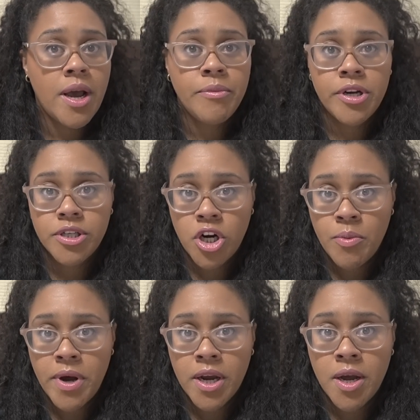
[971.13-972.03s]
I'm going to start
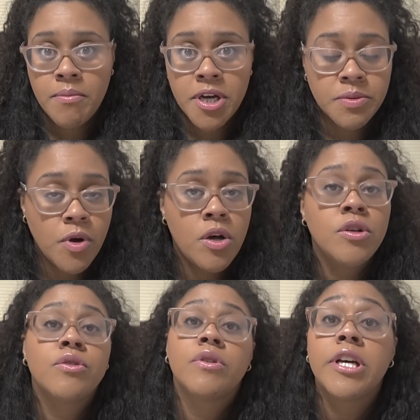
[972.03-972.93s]
back up my small
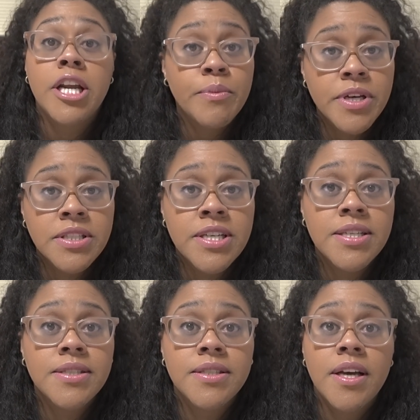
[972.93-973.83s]
local cleaning
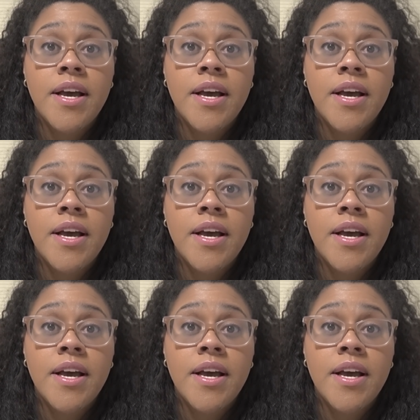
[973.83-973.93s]
business.